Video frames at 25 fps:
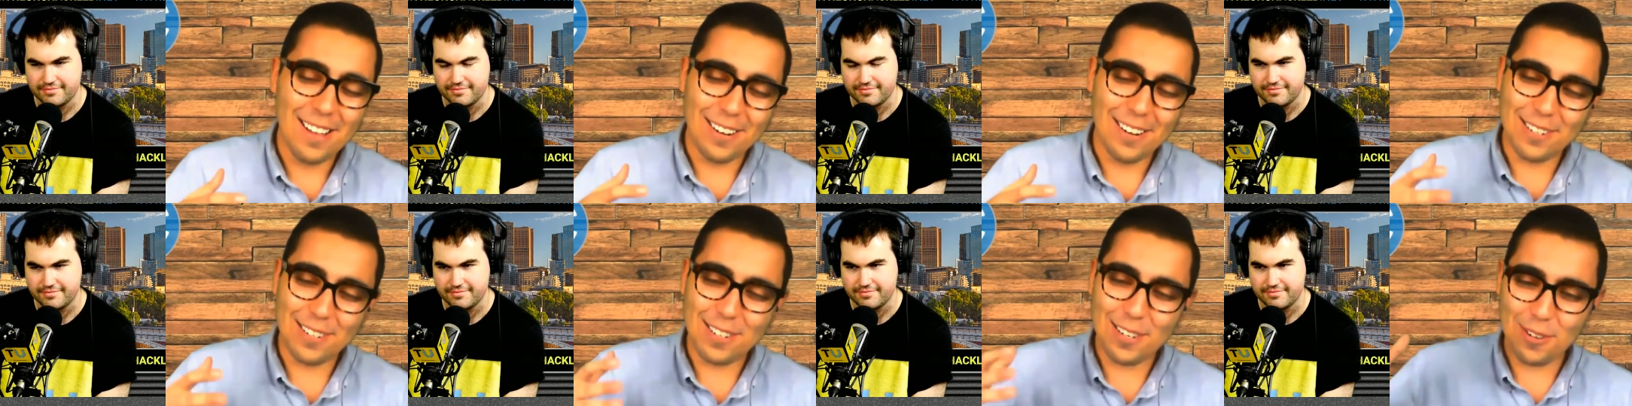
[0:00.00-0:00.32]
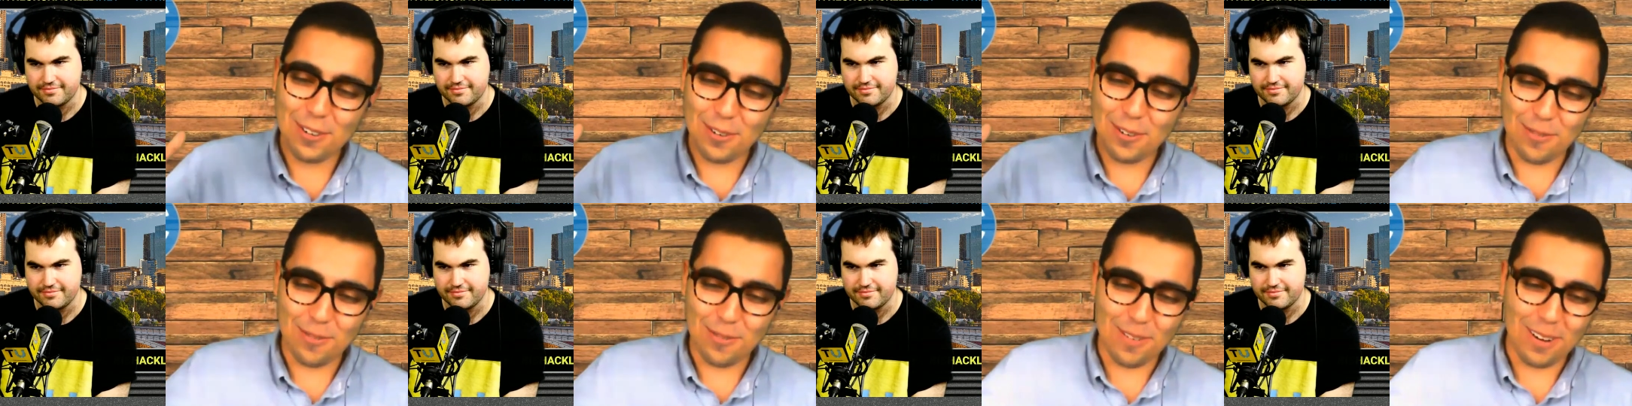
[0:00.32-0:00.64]
Speaker 1: to uh,
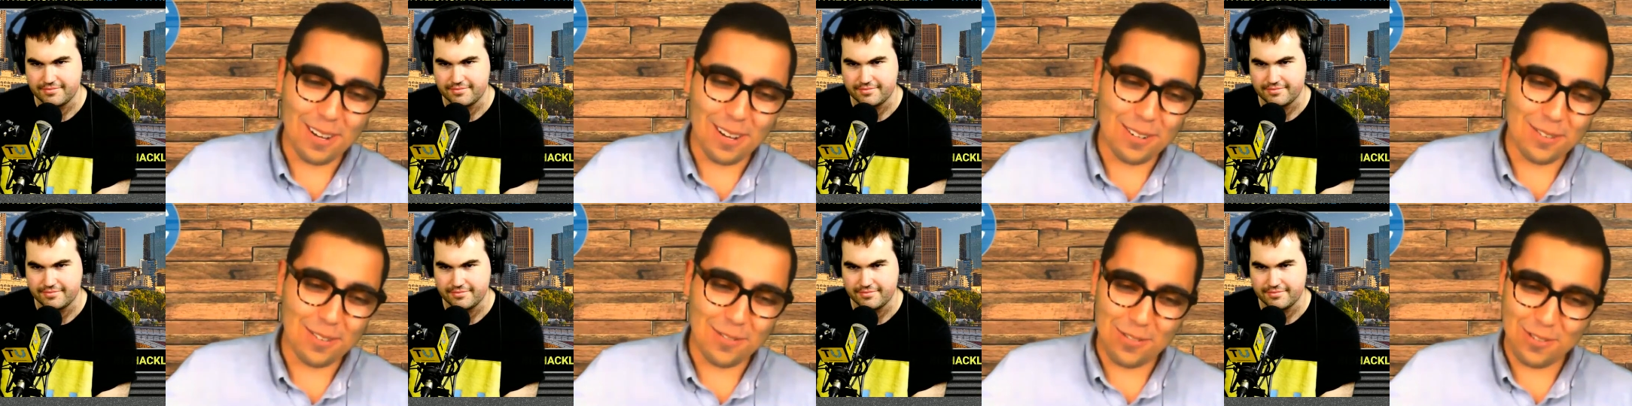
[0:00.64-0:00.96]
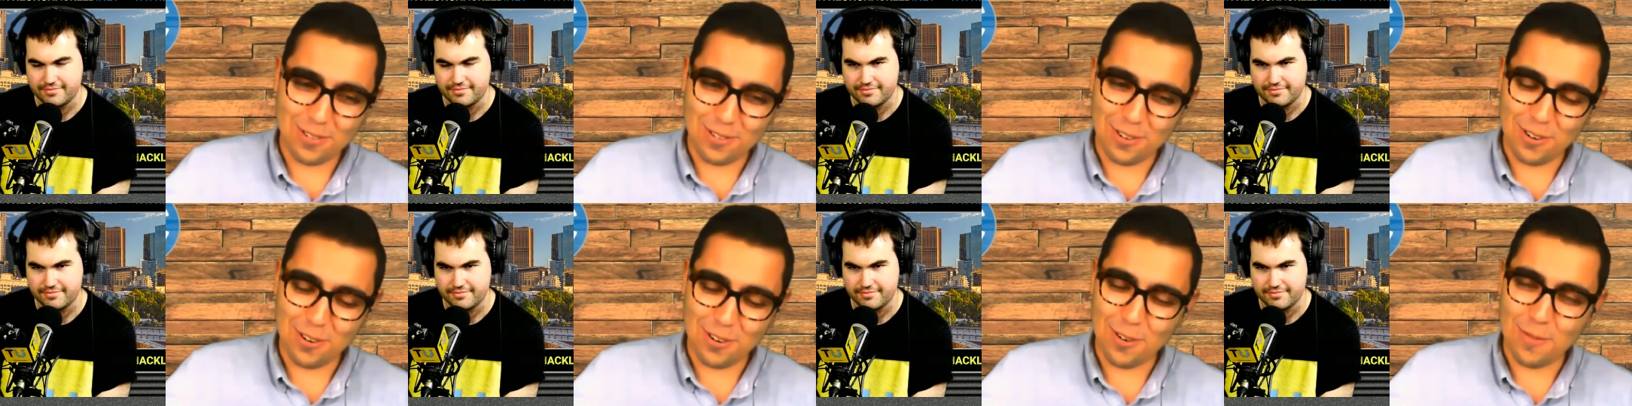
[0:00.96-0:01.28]

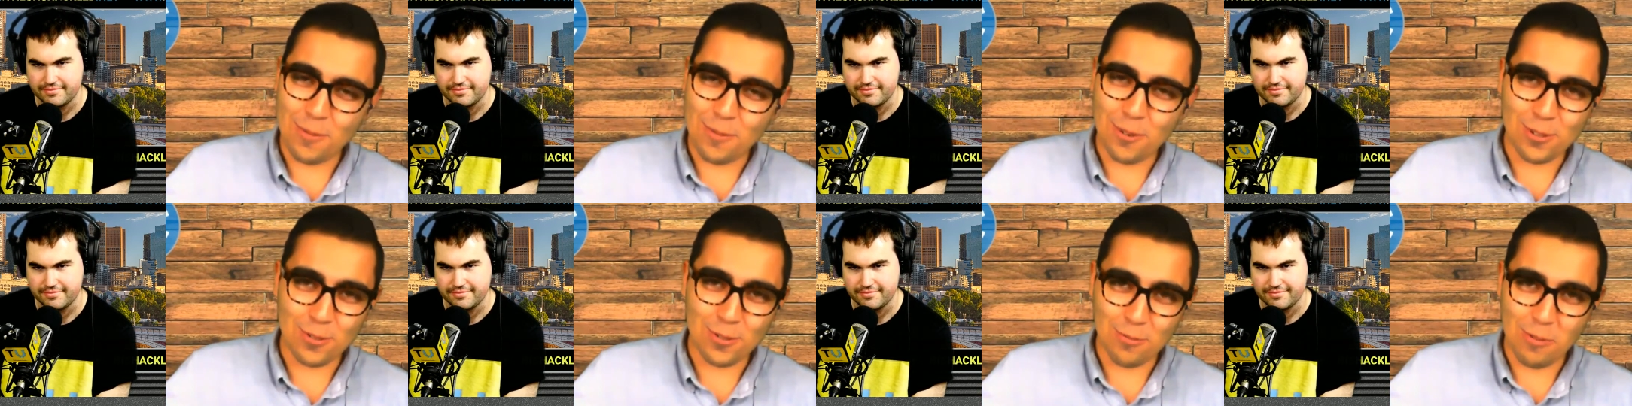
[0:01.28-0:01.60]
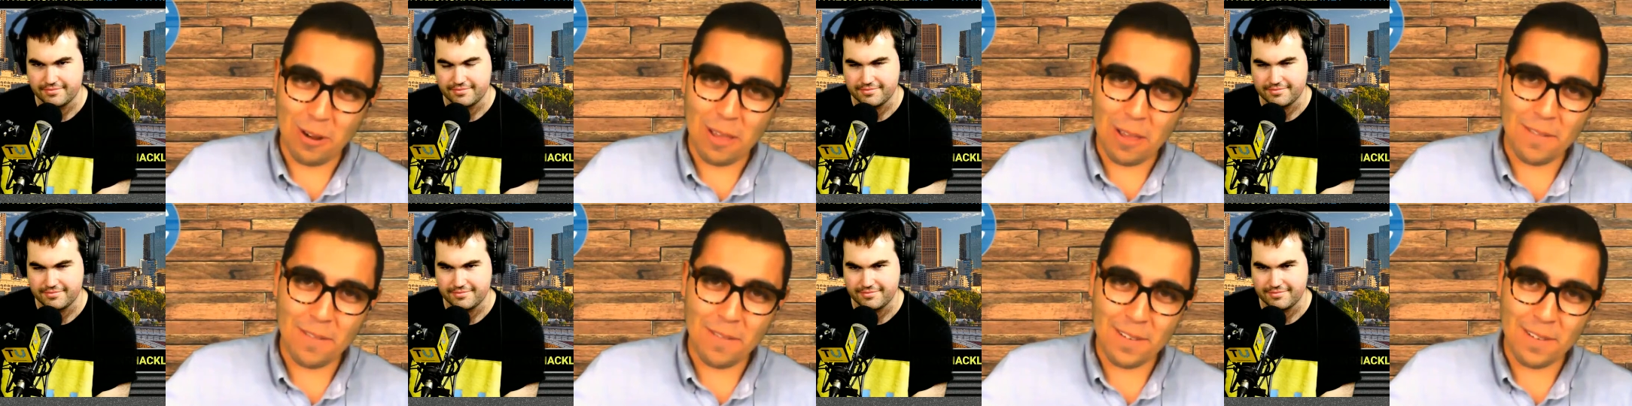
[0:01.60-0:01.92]
Turnbull's wife as
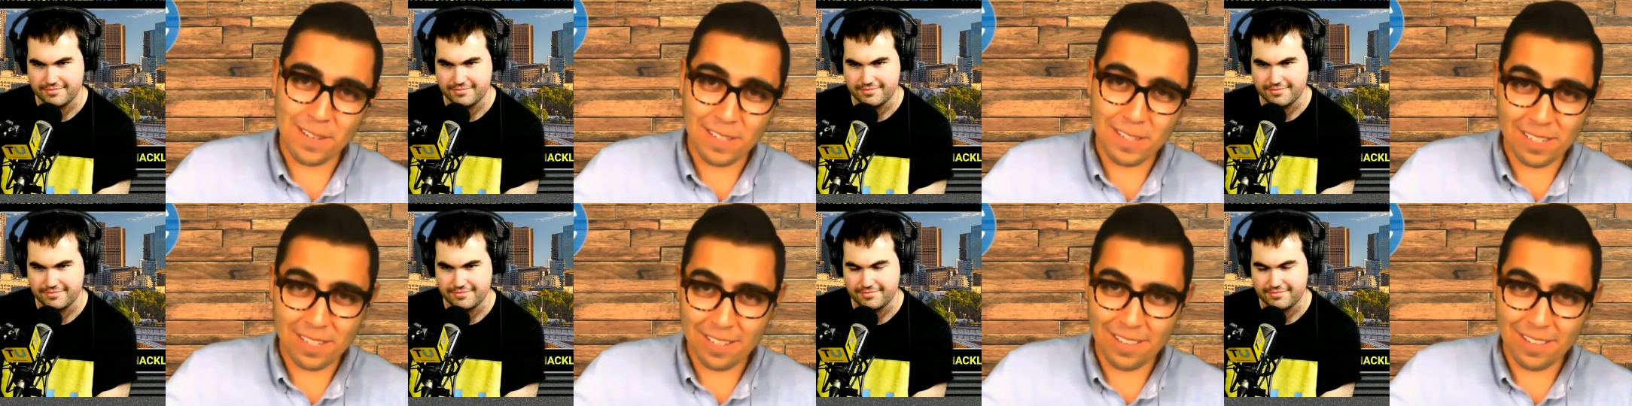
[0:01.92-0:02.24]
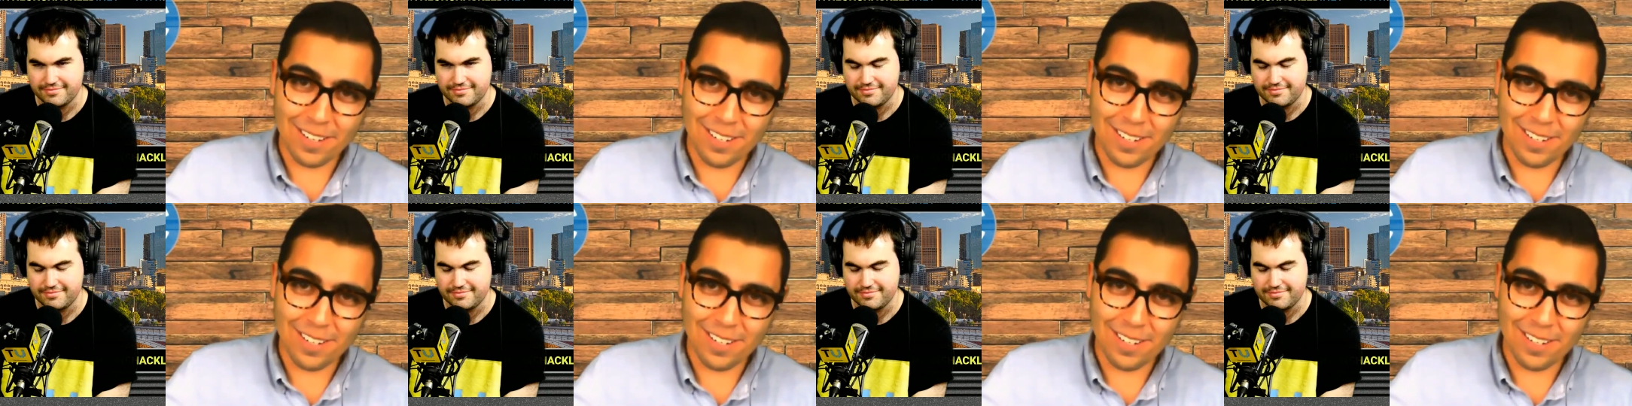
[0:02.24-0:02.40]
delicious,